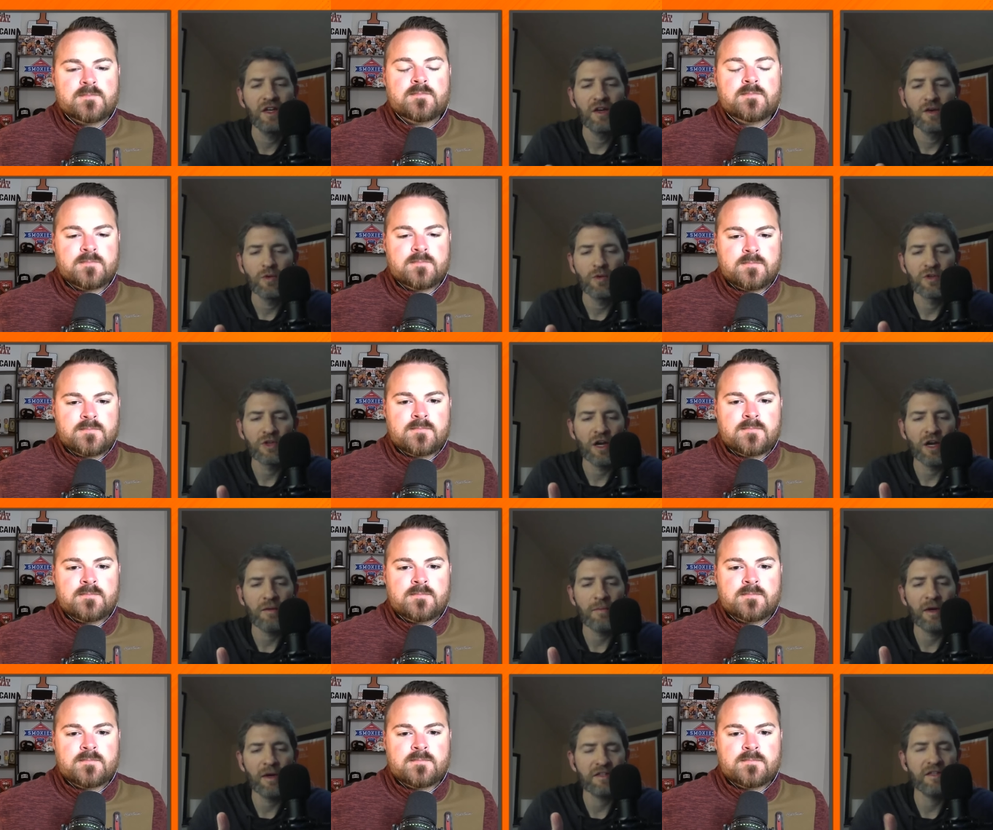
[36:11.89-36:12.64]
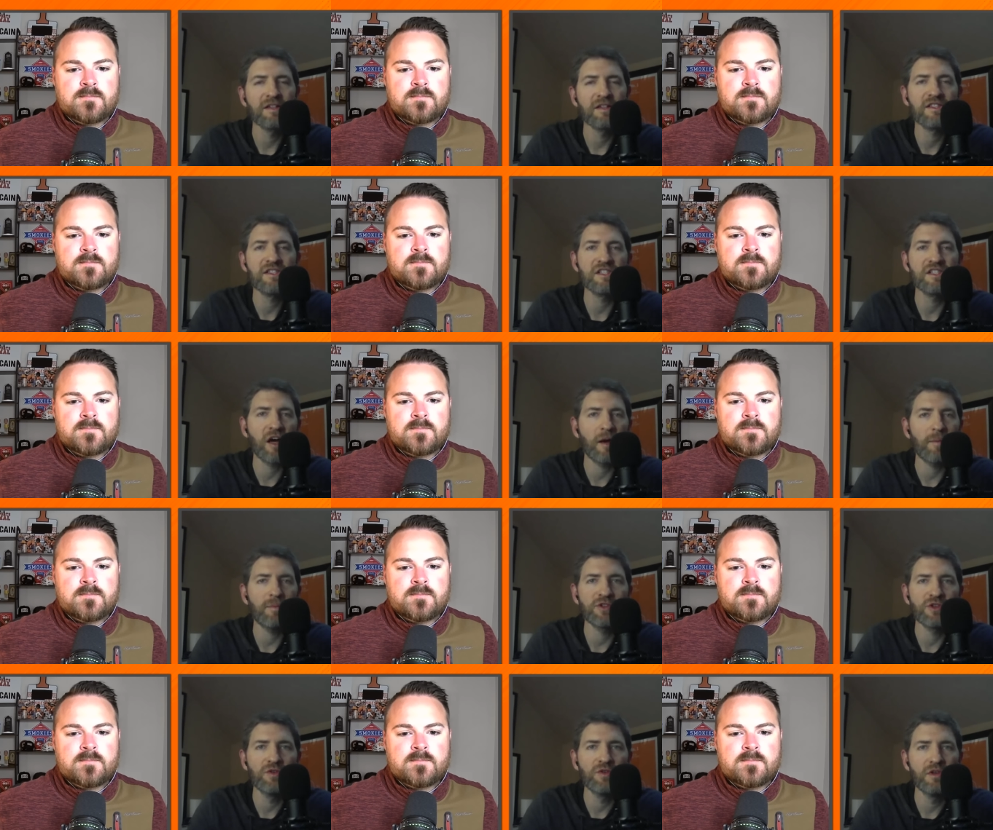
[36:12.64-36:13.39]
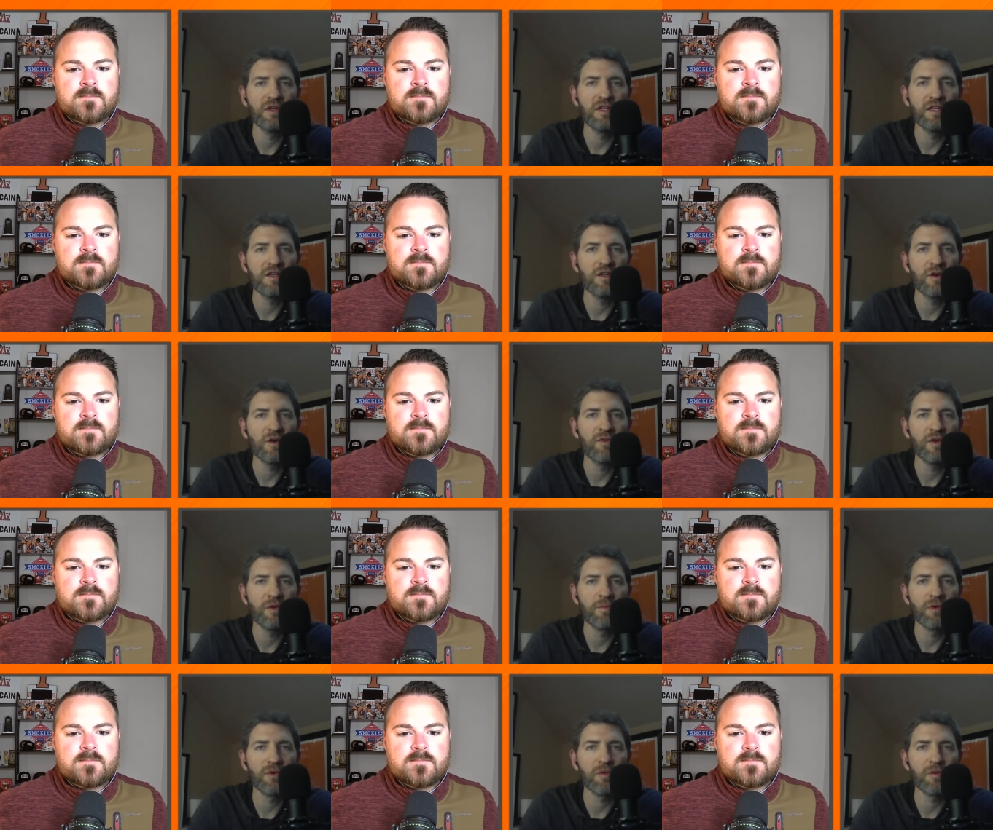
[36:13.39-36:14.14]
Speaker 1: We're talking about Tennessee's opportunity in
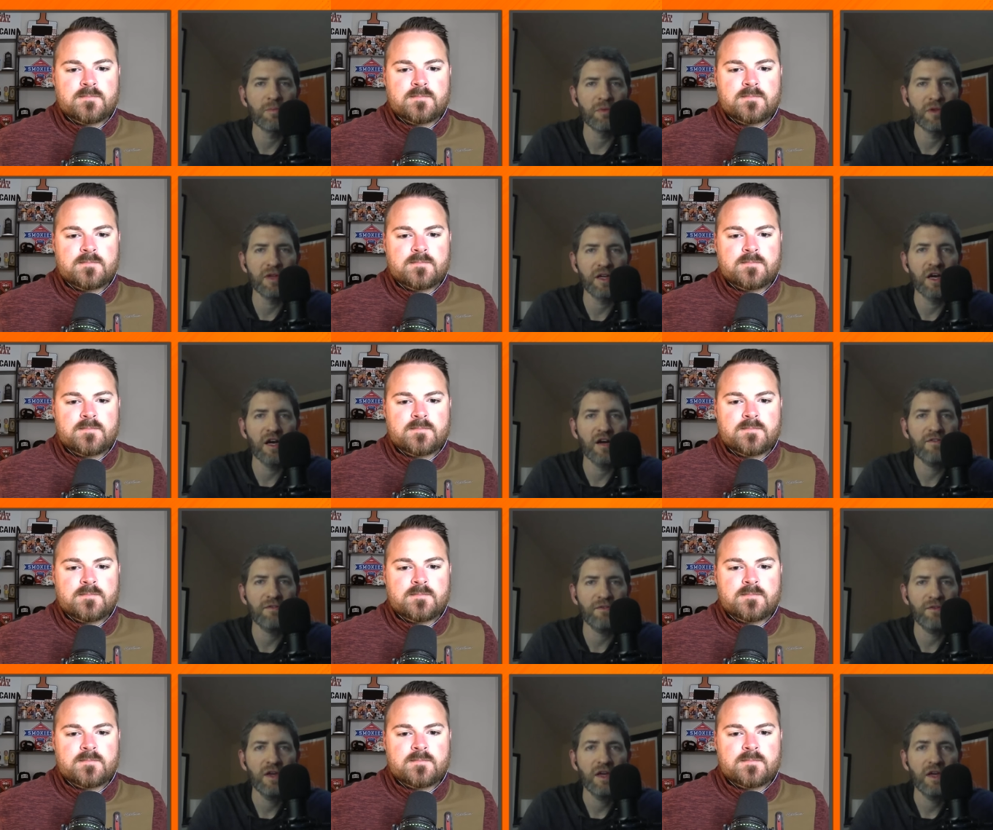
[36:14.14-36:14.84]
November, the playoff.